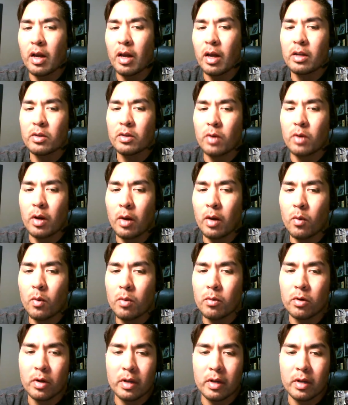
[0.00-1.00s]
a, I got one more,
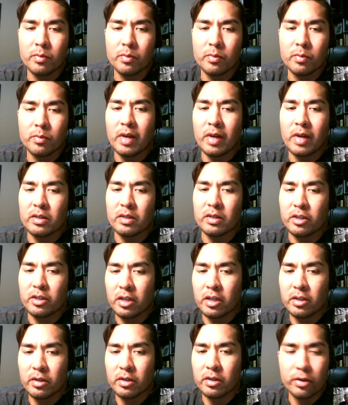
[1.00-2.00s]
it's more of like a
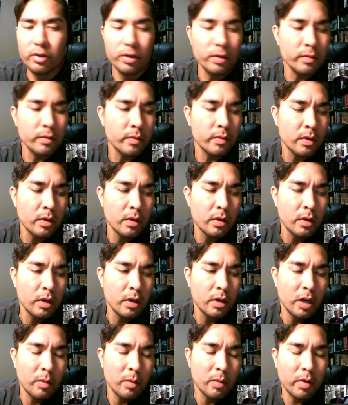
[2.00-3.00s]
suggestion to you,
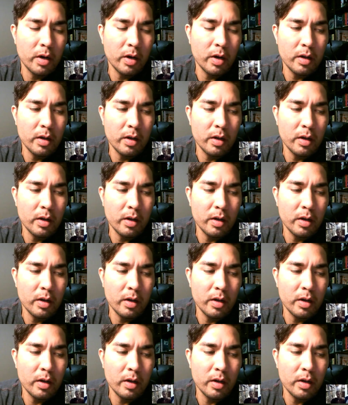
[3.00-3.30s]
but uh,